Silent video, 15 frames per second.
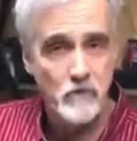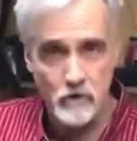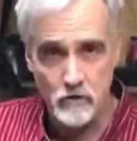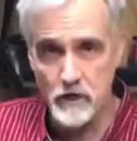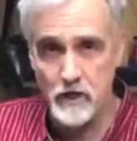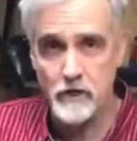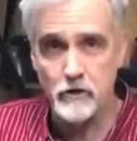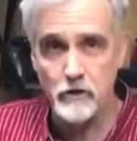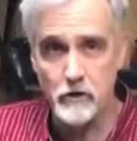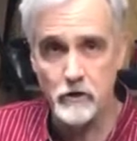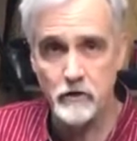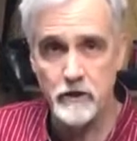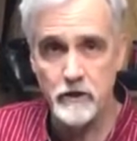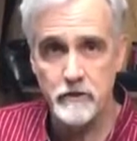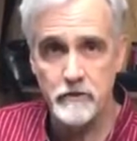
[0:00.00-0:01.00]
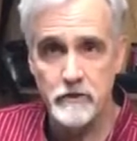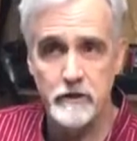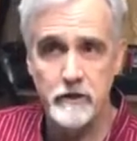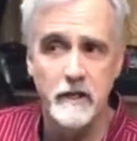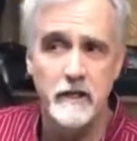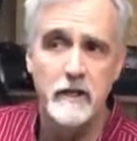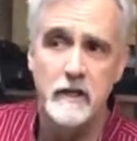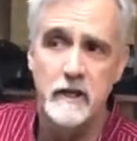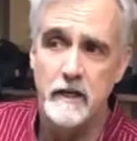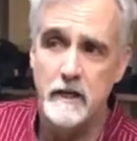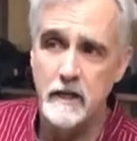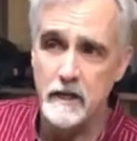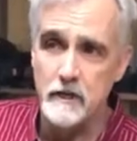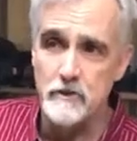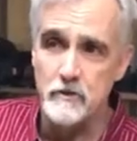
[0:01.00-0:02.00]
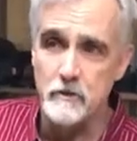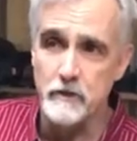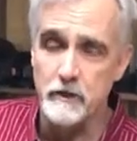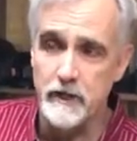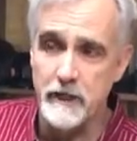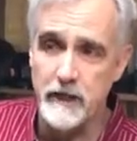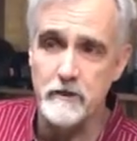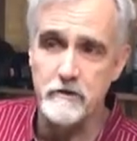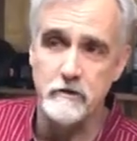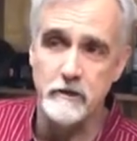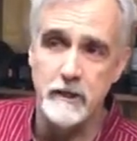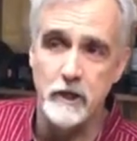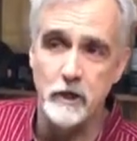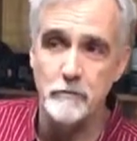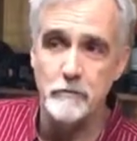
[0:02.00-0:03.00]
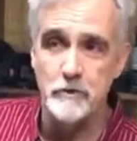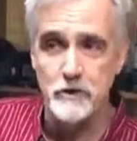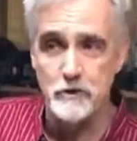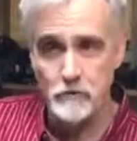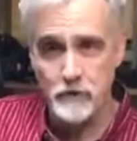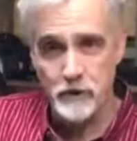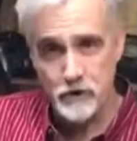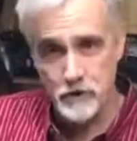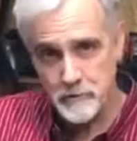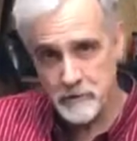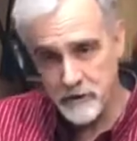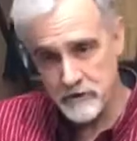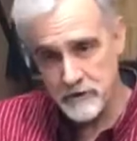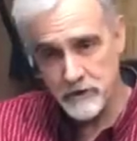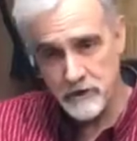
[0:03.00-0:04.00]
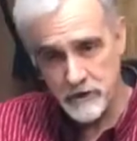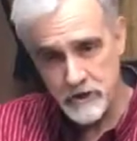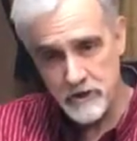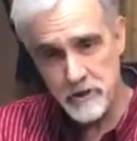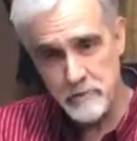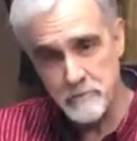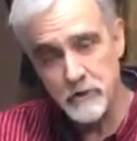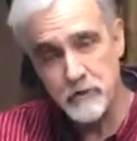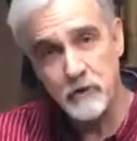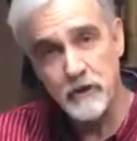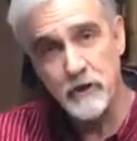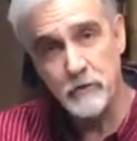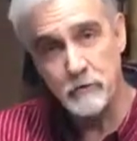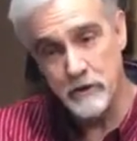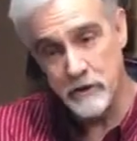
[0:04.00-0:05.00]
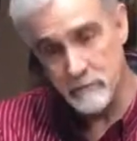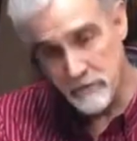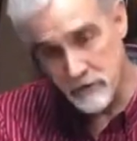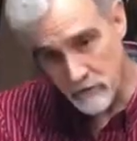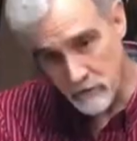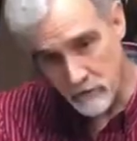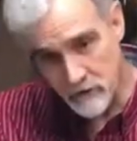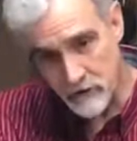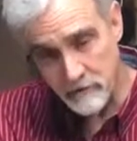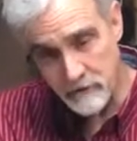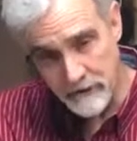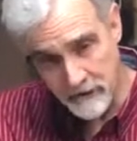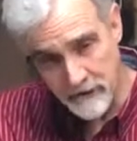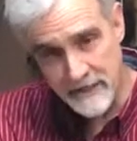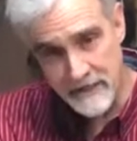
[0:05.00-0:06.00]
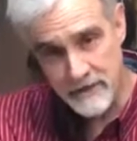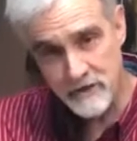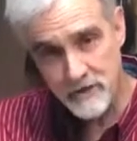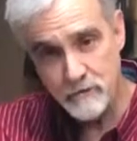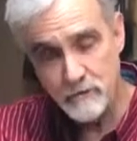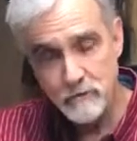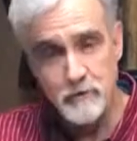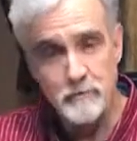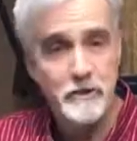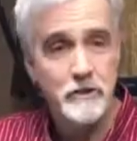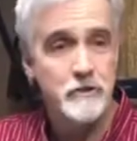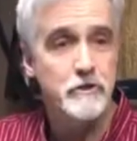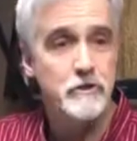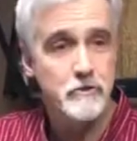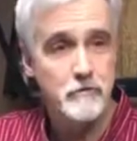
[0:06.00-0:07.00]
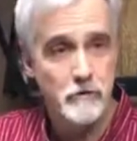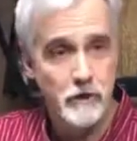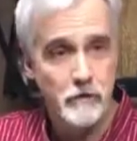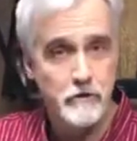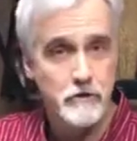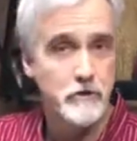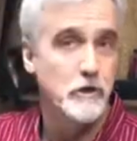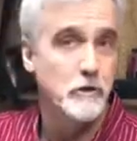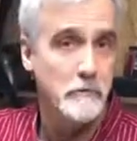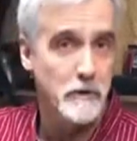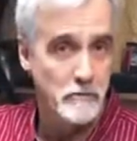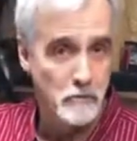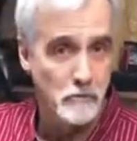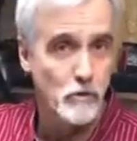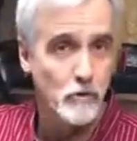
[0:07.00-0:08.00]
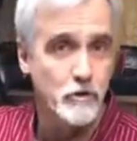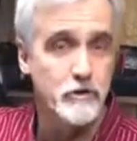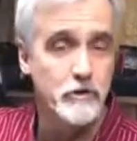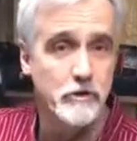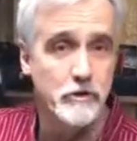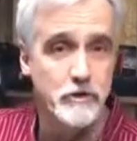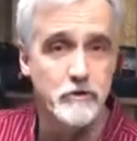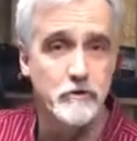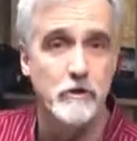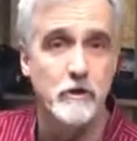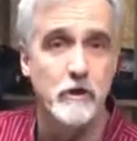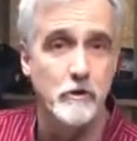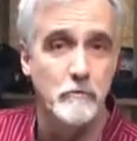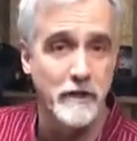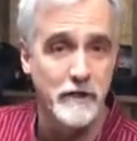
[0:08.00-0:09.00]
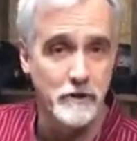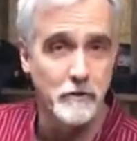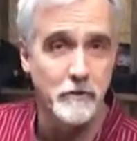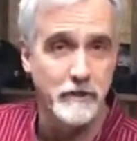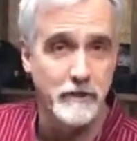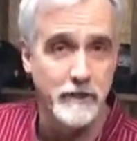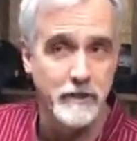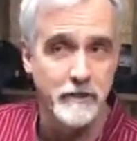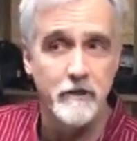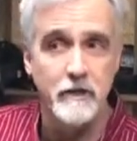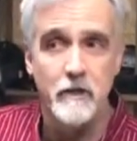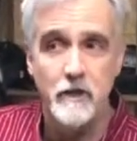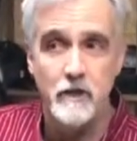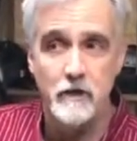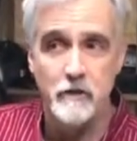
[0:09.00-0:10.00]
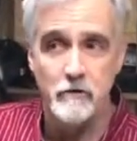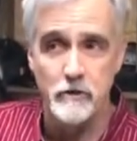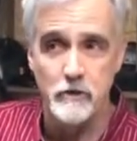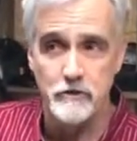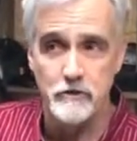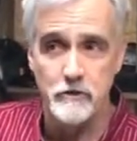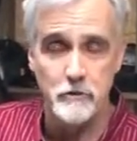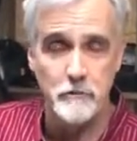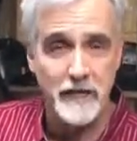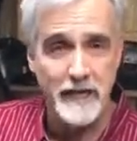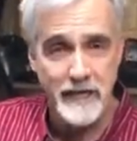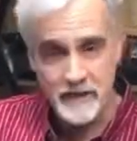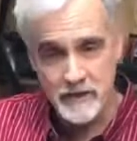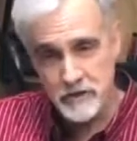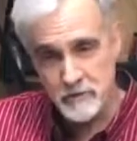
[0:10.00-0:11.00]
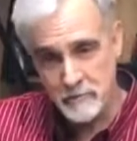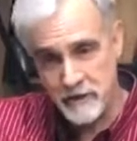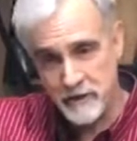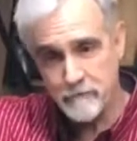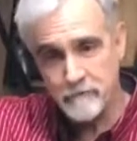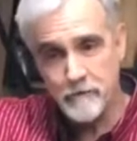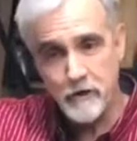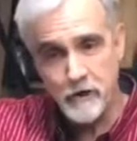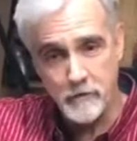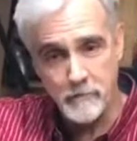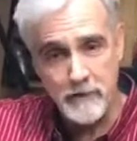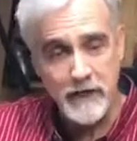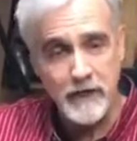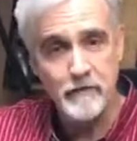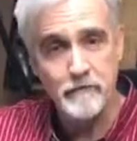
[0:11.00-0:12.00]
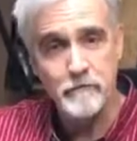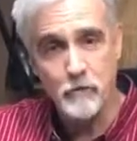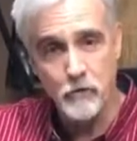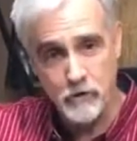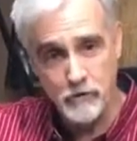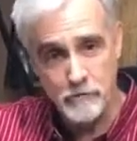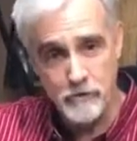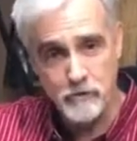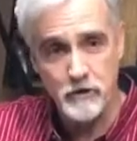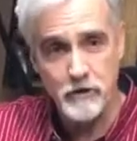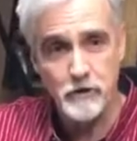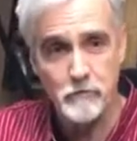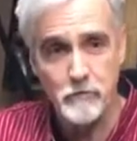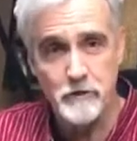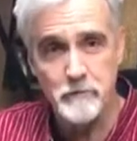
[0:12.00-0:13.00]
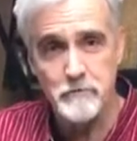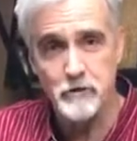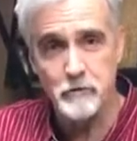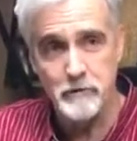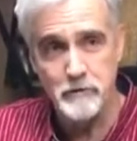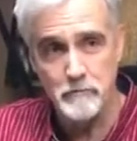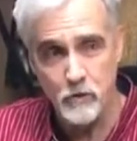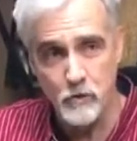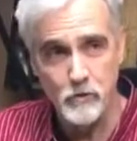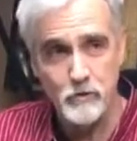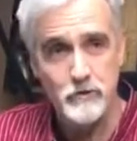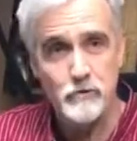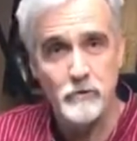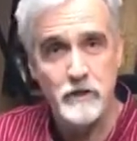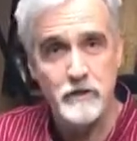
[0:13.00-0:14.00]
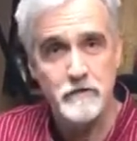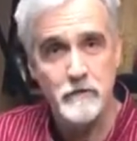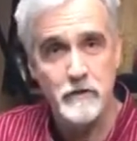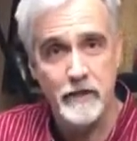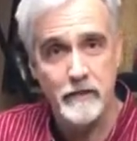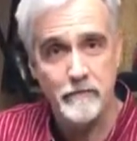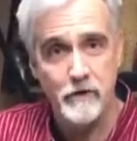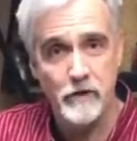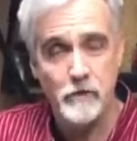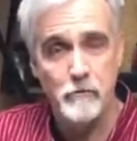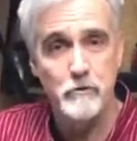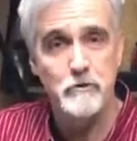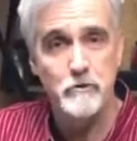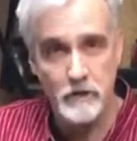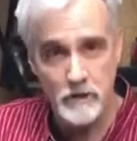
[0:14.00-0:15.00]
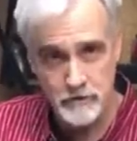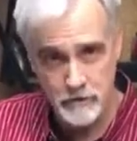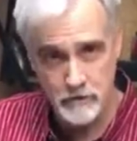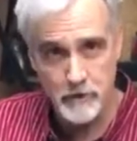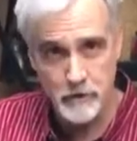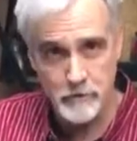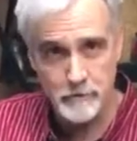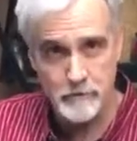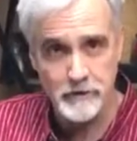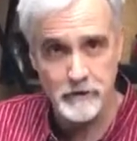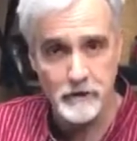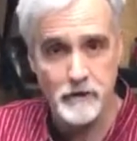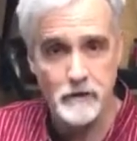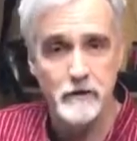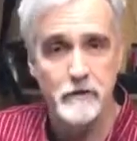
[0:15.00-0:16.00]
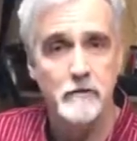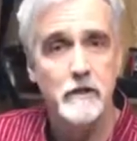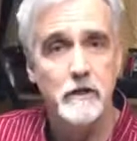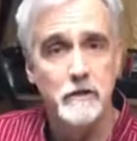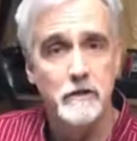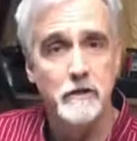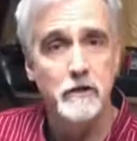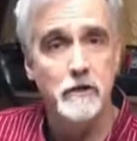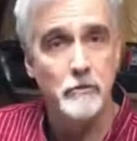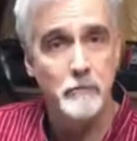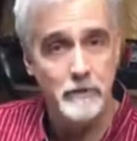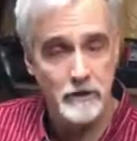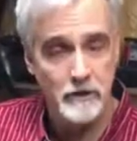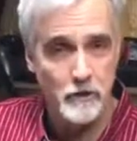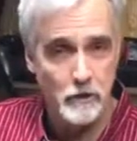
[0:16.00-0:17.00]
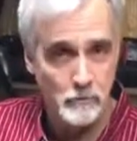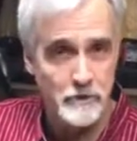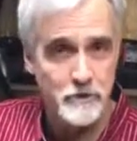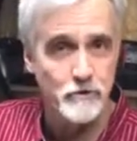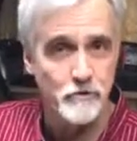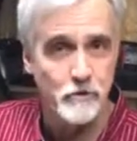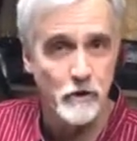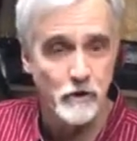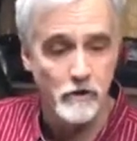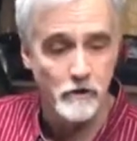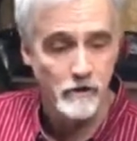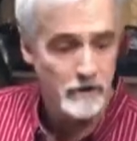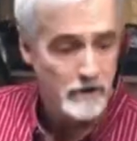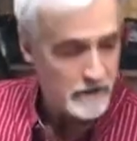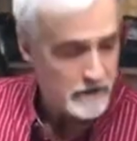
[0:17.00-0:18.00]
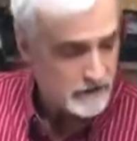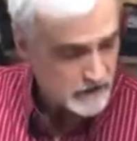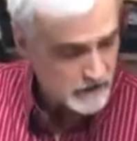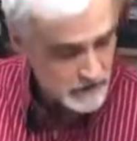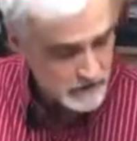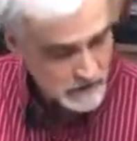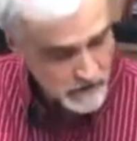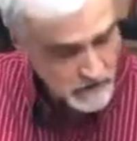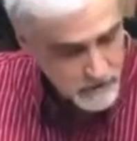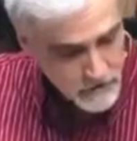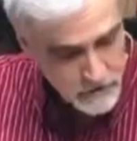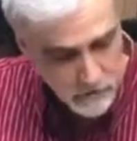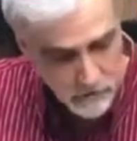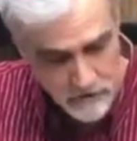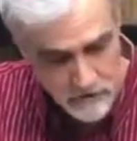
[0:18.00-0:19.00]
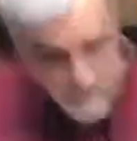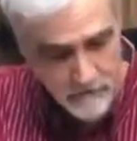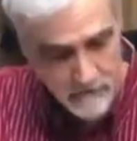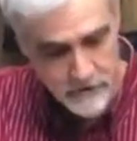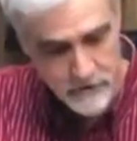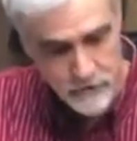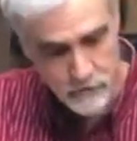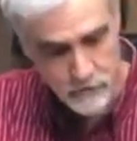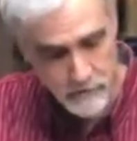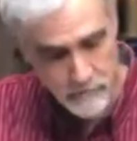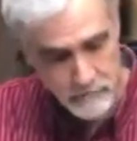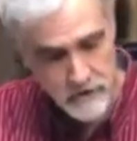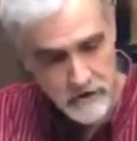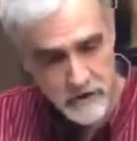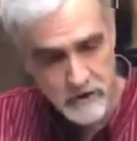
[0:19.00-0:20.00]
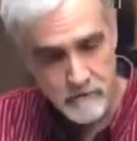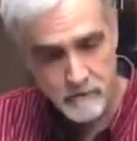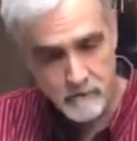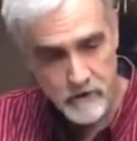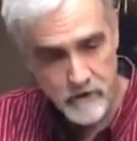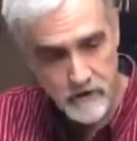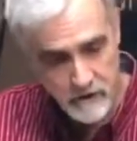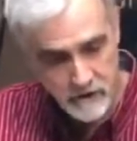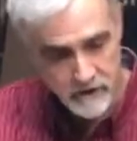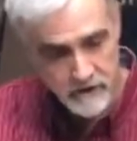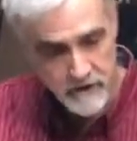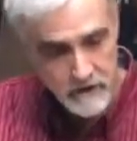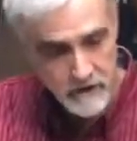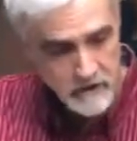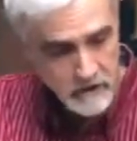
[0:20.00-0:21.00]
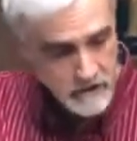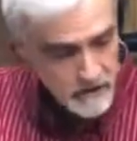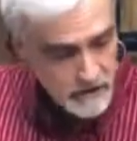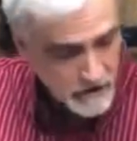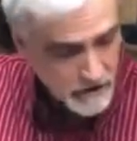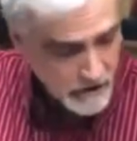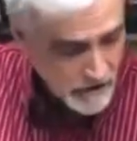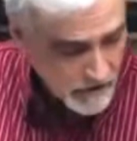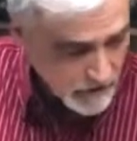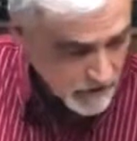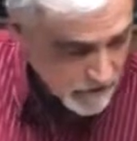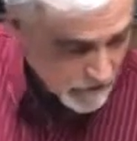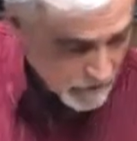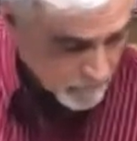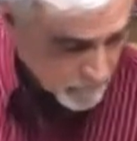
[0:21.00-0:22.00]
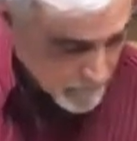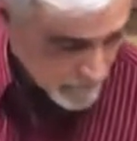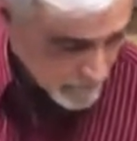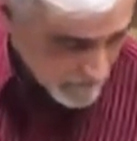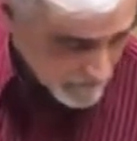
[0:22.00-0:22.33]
You're not going to hurt anything. It's going to actually help the stringers because the distance between the ribs is going to be less, which means the stringer is going to be proportionately stronger by doing that. You're also going to be adding some Kevlar back and forth between the ribs. There'll be more strands of Kevlar, which will also help the uh, the hull be a little bit stronger. So once you've got your ribs cut, uh, the